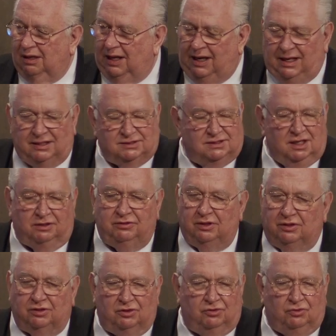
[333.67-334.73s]
That has
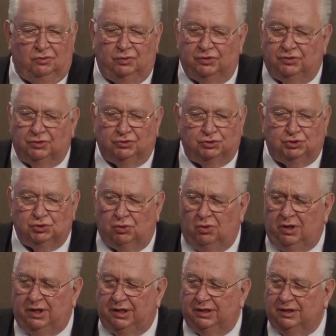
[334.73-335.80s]
nothing to do with your
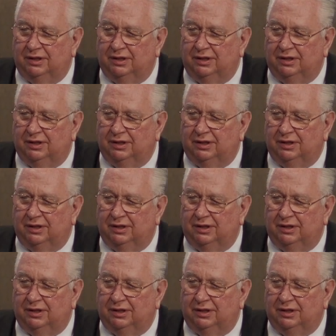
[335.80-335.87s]
joy.